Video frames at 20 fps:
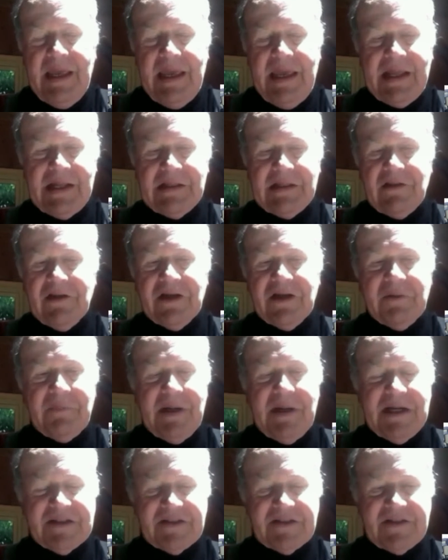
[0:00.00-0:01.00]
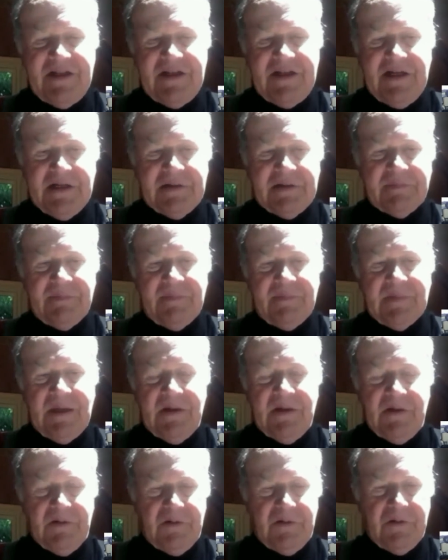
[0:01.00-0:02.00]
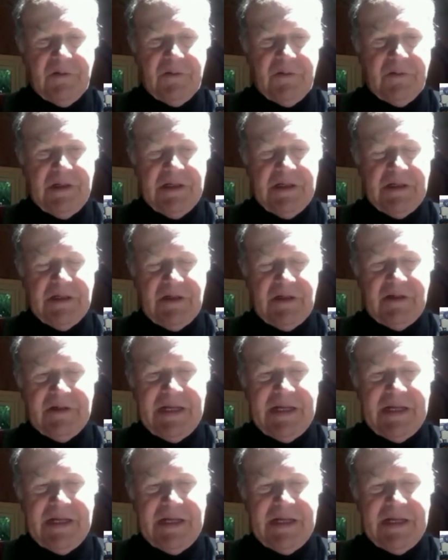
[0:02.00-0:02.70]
And I look at my son, who